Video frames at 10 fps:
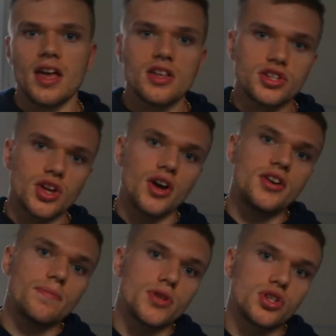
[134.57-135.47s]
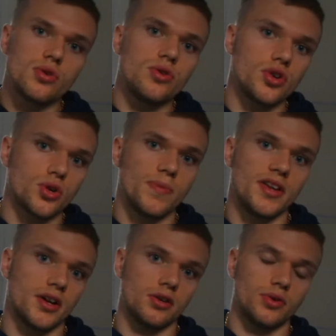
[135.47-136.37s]
sign number 2 you could be in
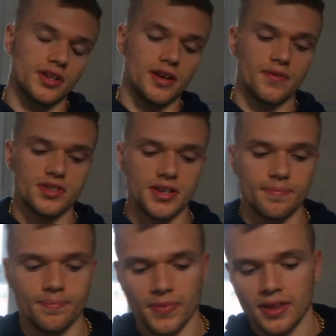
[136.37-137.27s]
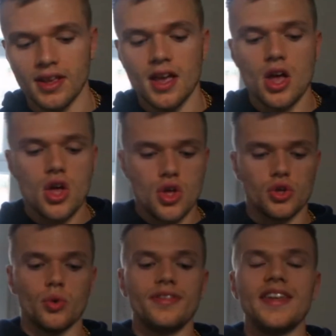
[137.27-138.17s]
a caloric deficit.
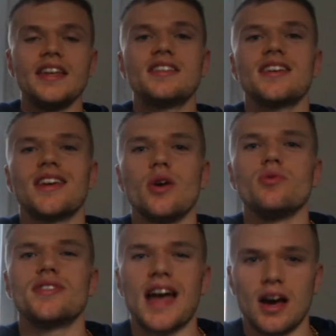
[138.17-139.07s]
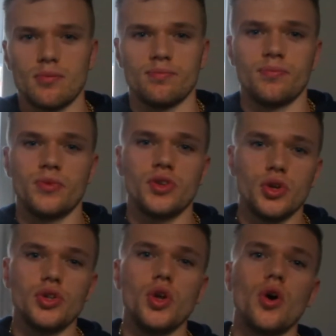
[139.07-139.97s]
Your NEAT goes down. Your
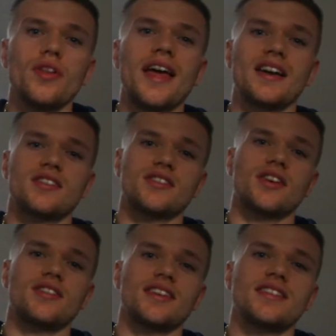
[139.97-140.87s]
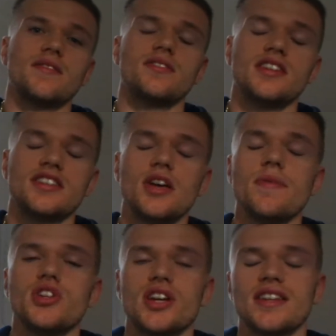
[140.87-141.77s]
non-exercise activity
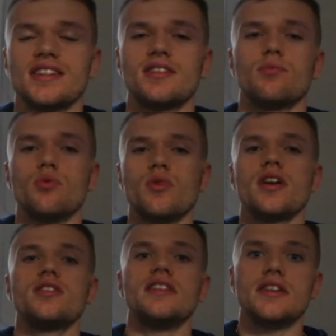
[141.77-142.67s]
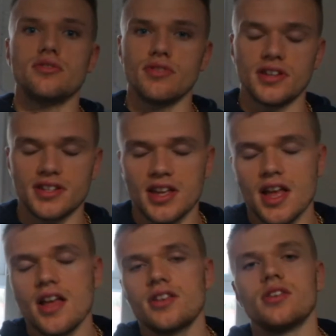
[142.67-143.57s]
thermogenesis will decrease.
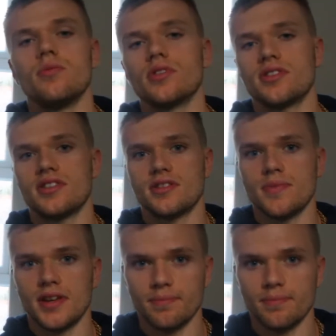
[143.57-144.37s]
So what does this mean?